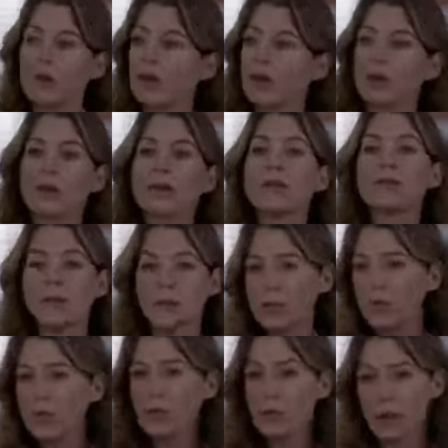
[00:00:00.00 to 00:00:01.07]
uh,
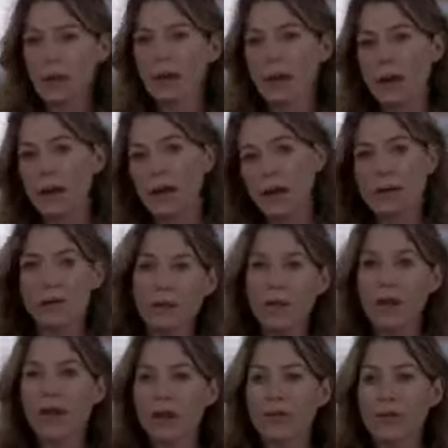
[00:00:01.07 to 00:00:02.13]
excuse me. I.
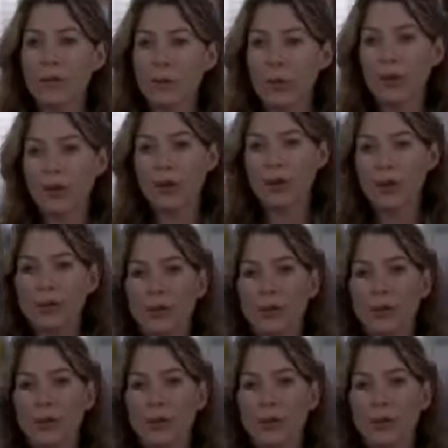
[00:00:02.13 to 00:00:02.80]
I have to work.